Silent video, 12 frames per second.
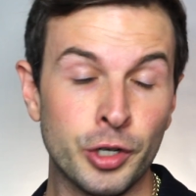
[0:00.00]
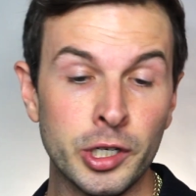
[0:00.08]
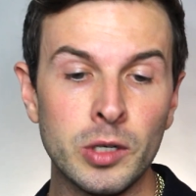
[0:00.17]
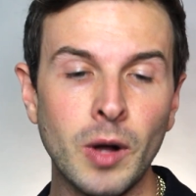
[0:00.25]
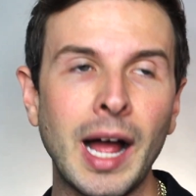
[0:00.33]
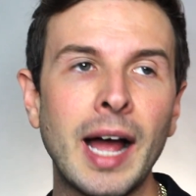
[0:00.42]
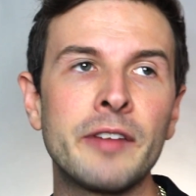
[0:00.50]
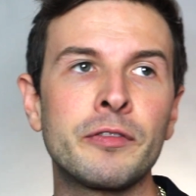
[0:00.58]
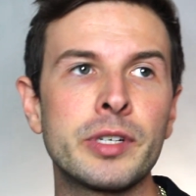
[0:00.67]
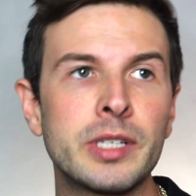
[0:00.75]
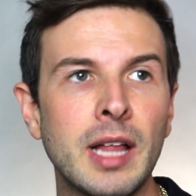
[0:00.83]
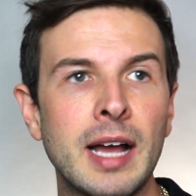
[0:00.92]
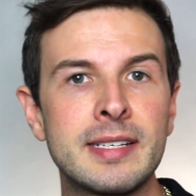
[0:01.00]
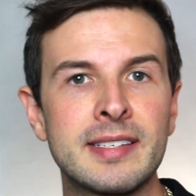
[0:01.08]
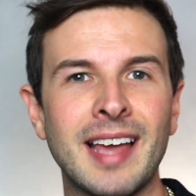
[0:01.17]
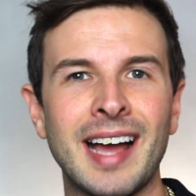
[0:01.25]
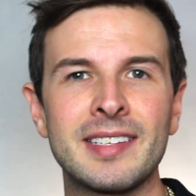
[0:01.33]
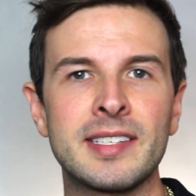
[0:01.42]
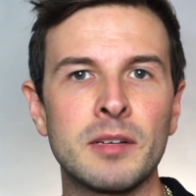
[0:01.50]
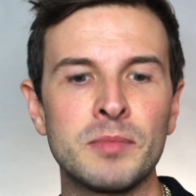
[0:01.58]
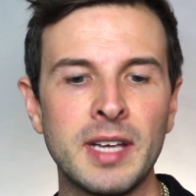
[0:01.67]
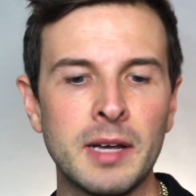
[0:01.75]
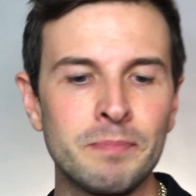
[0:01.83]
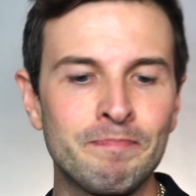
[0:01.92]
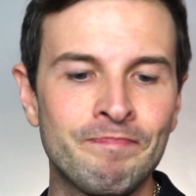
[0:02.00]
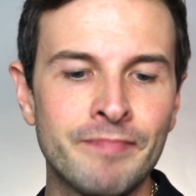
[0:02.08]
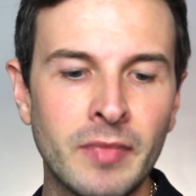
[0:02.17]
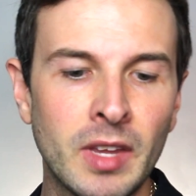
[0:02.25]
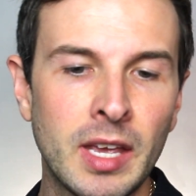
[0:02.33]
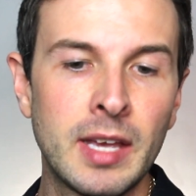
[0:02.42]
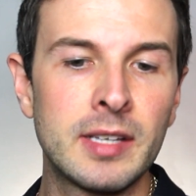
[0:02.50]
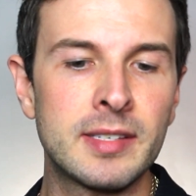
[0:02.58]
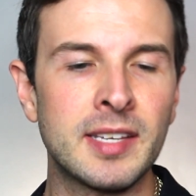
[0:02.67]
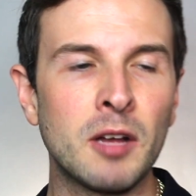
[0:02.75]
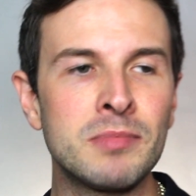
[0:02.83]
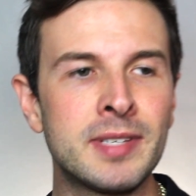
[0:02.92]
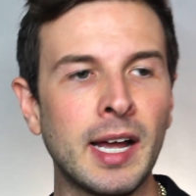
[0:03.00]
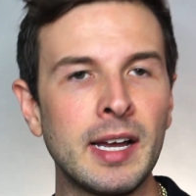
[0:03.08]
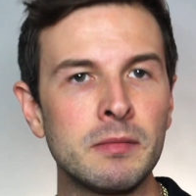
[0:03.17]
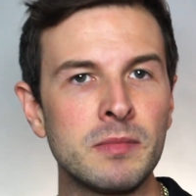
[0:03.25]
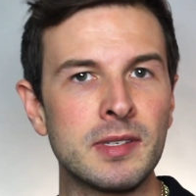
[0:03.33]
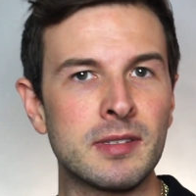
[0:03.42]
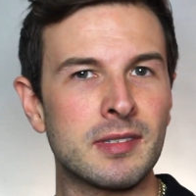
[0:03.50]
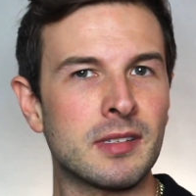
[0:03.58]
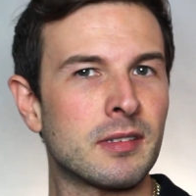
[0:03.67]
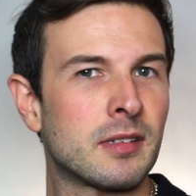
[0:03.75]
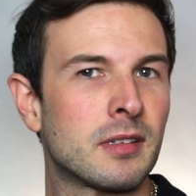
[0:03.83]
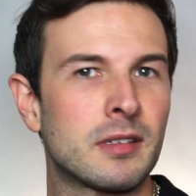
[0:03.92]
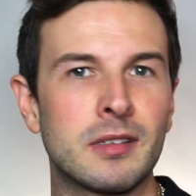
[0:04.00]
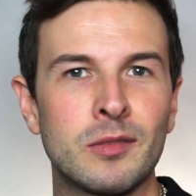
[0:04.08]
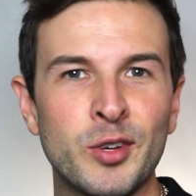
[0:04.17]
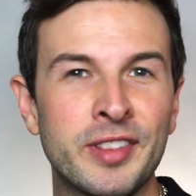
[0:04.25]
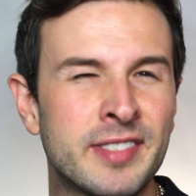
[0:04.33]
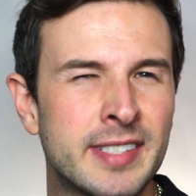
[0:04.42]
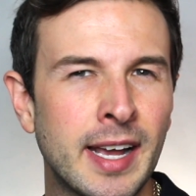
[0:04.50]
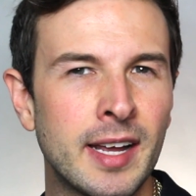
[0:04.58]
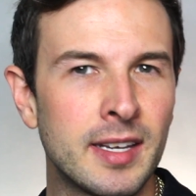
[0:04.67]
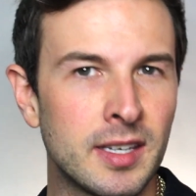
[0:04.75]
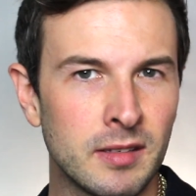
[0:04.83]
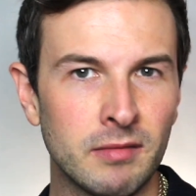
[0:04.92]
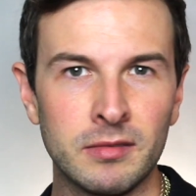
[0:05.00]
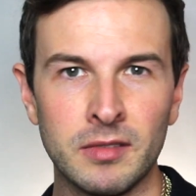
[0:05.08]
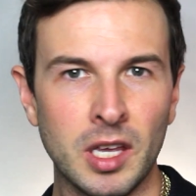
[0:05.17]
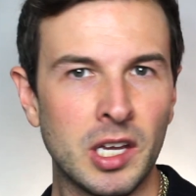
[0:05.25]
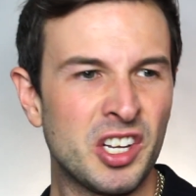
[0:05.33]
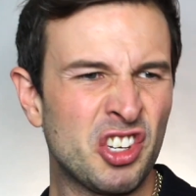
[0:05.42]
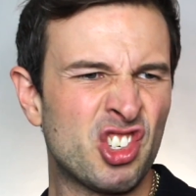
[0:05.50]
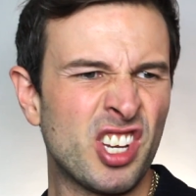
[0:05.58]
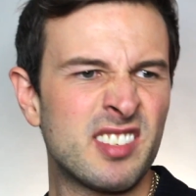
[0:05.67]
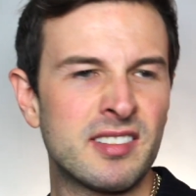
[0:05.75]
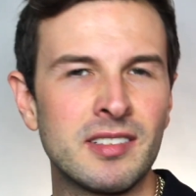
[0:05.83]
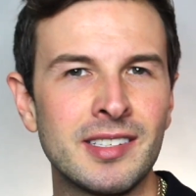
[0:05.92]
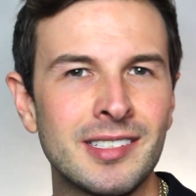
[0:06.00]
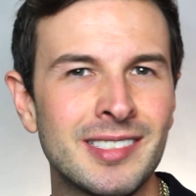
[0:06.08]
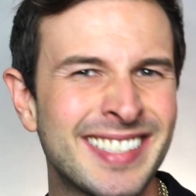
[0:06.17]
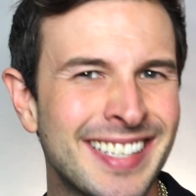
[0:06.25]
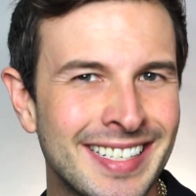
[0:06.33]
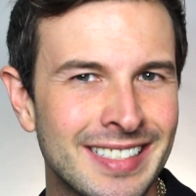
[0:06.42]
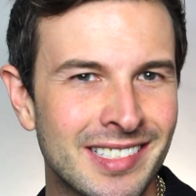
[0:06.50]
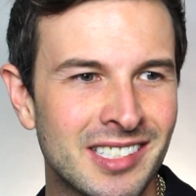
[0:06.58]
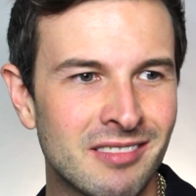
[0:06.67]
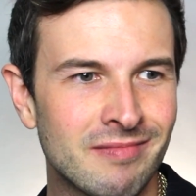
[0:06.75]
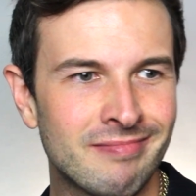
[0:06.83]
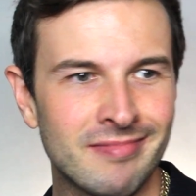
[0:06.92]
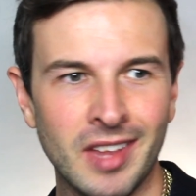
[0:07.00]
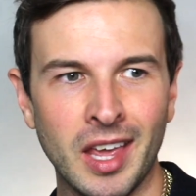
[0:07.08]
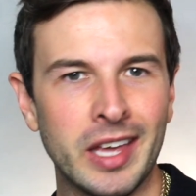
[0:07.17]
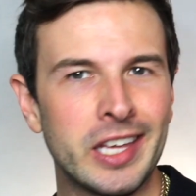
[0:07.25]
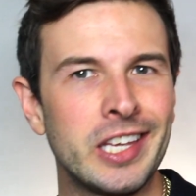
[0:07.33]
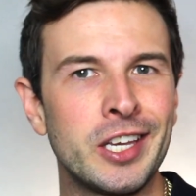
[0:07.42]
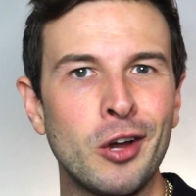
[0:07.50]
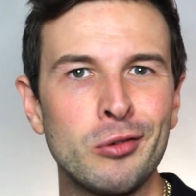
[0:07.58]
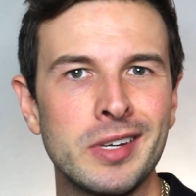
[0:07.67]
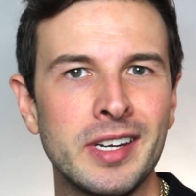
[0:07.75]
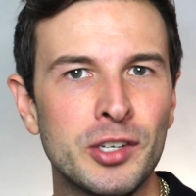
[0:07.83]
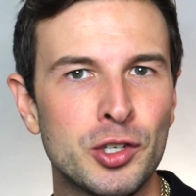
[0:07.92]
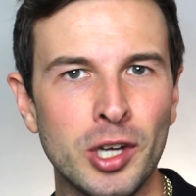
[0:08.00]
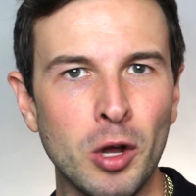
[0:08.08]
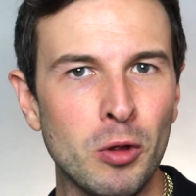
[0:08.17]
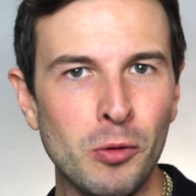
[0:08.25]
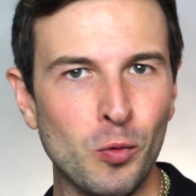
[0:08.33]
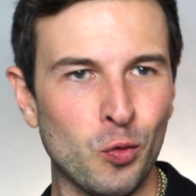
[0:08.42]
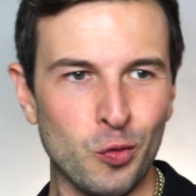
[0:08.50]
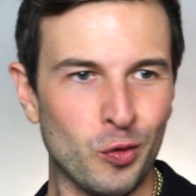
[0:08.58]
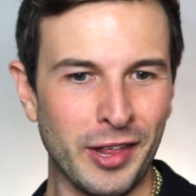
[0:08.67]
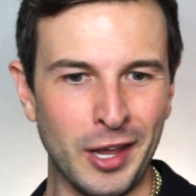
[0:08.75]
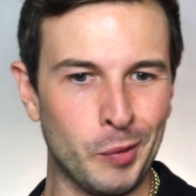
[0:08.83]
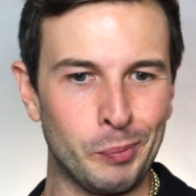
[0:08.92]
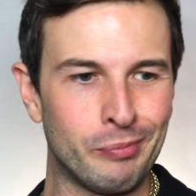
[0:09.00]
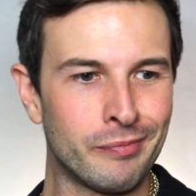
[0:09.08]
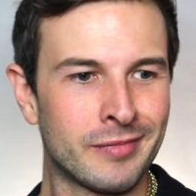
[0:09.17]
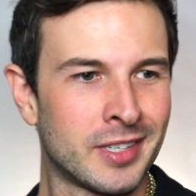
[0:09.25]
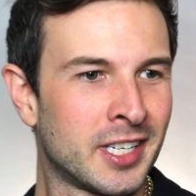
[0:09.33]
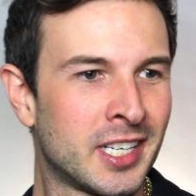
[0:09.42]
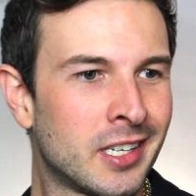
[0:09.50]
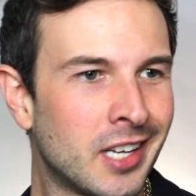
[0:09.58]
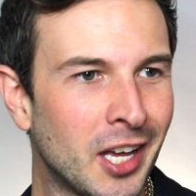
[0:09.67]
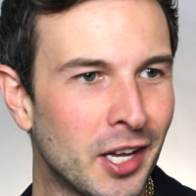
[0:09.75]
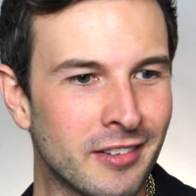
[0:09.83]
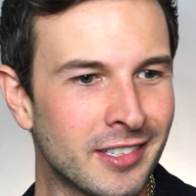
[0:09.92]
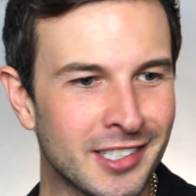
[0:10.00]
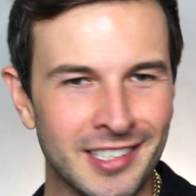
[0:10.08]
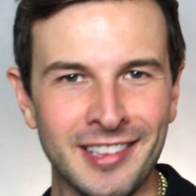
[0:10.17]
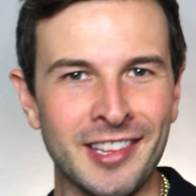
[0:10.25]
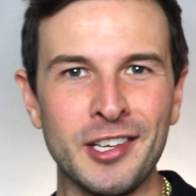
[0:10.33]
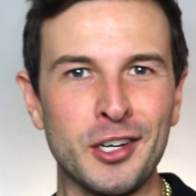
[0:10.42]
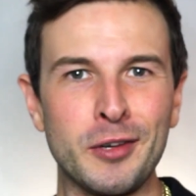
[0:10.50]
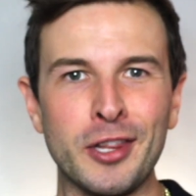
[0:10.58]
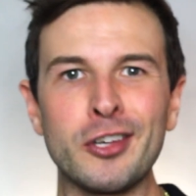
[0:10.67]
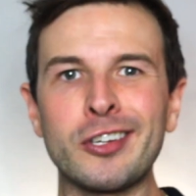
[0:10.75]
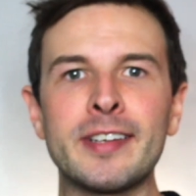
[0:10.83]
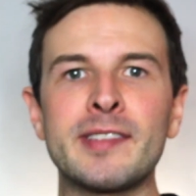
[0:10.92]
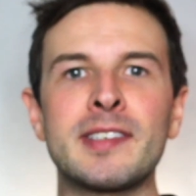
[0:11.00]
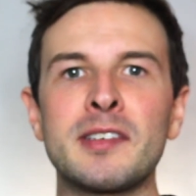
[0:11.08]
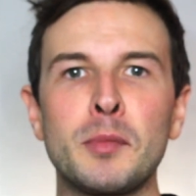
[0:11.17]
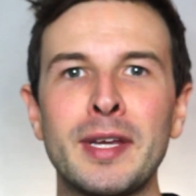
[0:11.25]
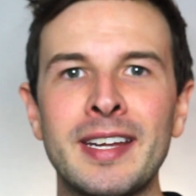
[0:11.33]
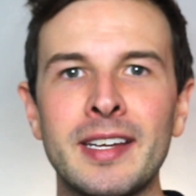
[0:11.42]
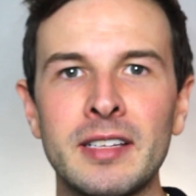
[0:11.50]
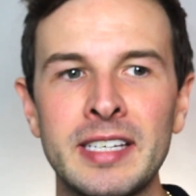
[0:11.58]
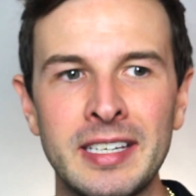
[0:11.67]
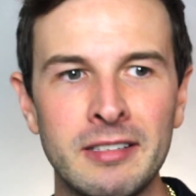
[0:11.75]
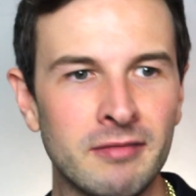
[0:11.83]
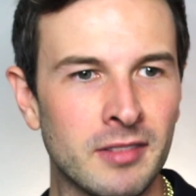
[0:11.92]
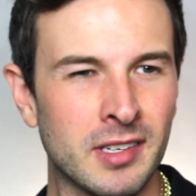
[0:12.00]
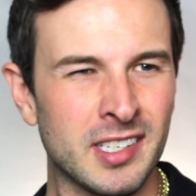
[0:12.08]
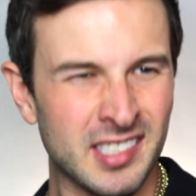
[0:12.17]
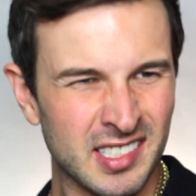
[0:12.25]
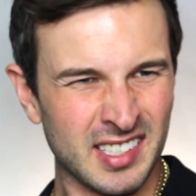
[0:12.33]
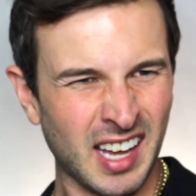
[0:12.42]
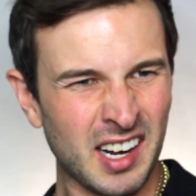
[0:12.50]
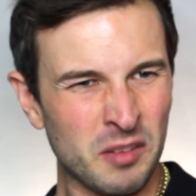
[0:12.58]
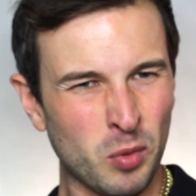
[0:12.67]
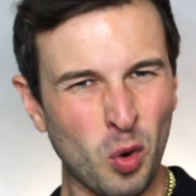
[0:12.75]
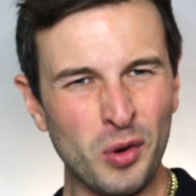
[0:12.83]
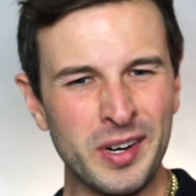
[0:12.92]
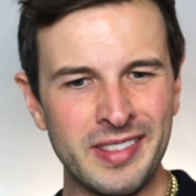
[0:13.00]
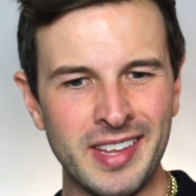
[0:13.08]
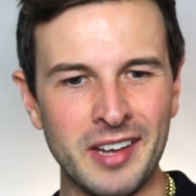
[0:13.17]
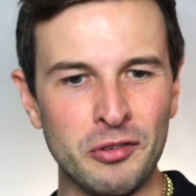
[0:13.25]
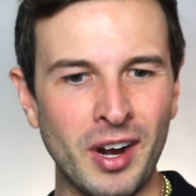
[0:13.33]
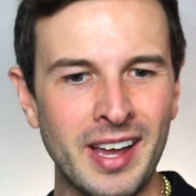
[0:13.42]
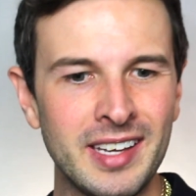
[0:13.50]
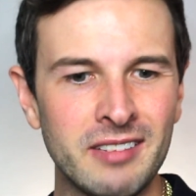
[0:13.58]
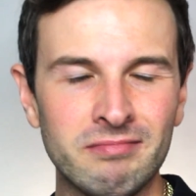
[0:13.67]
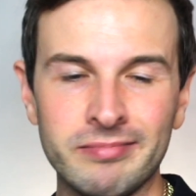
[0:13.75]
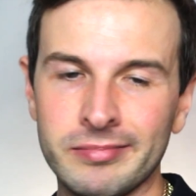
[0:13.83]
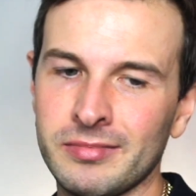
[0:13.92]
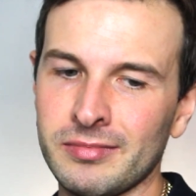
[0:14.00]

True, I've realized that. Sometimes, sometimes with dating, just a little tease. You don't need to show them the the goods immediately cuz it's kind of boring then, right?